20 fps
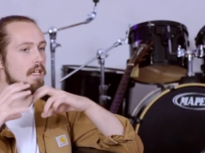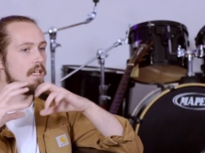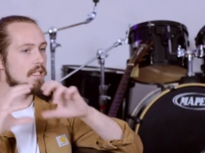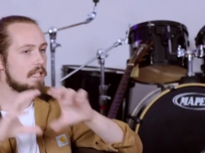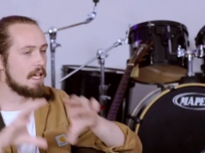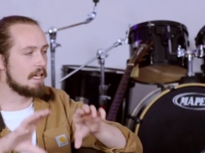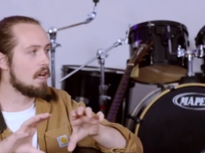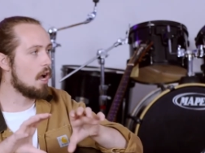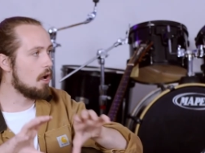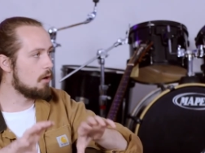
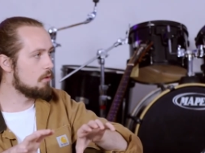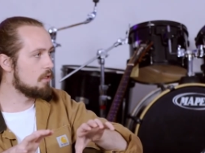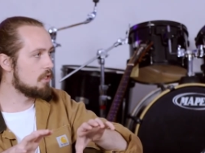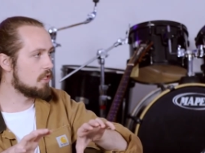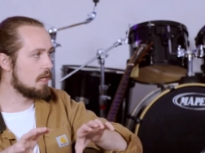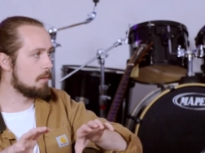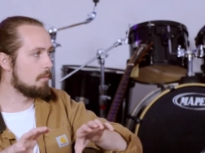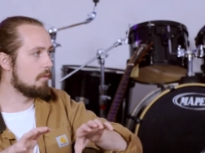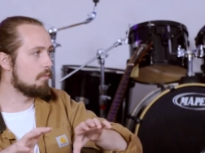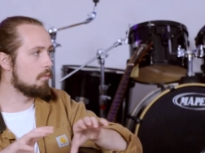take
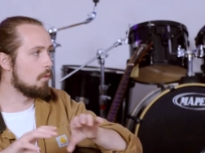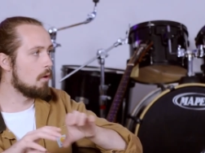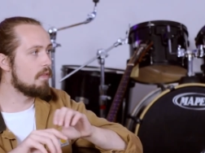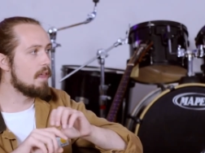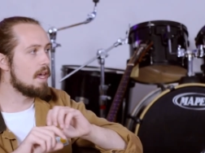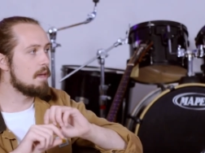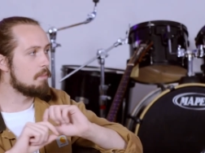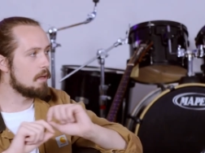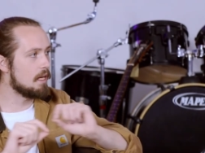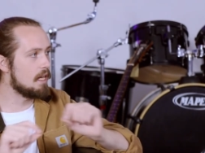ownership of what
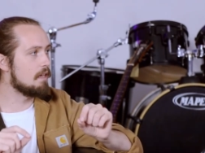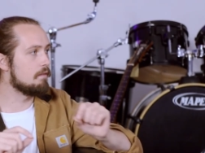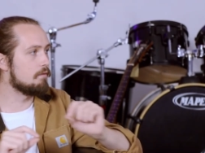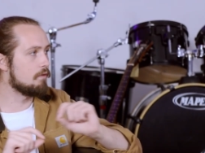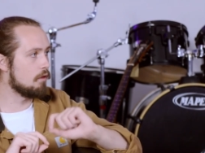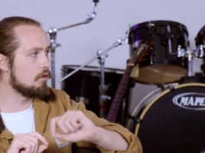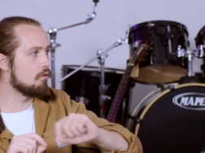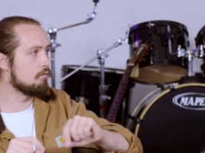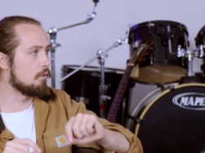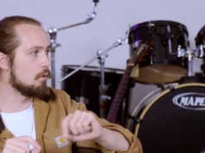they believe
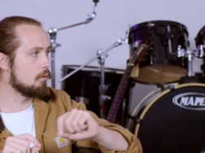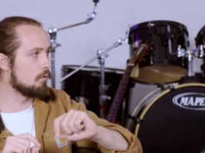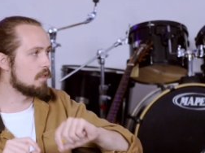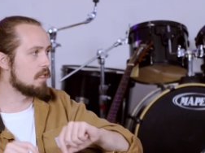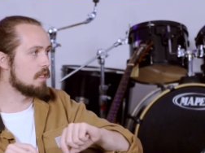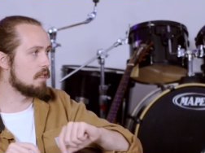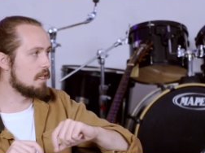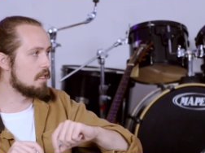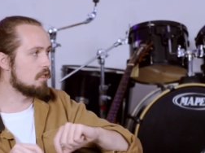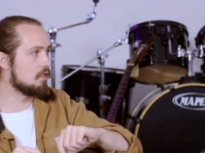that the rules
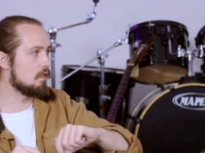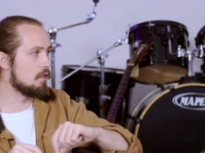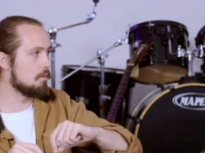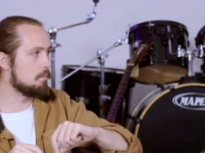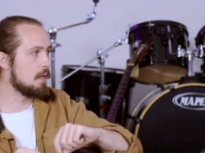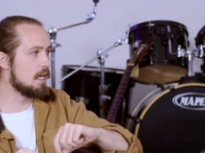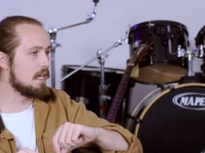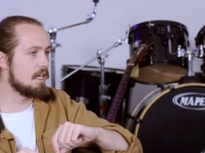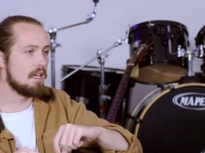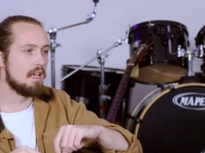in this should
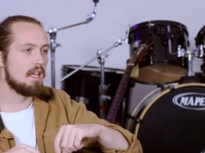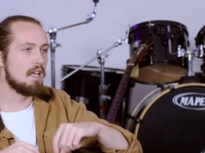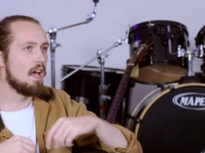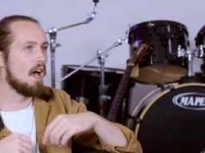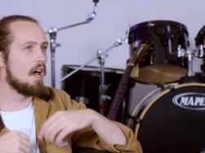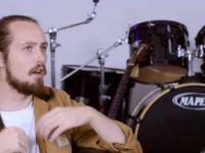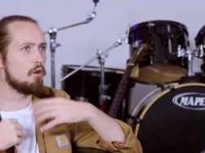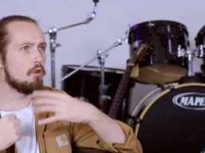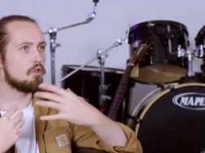be, and not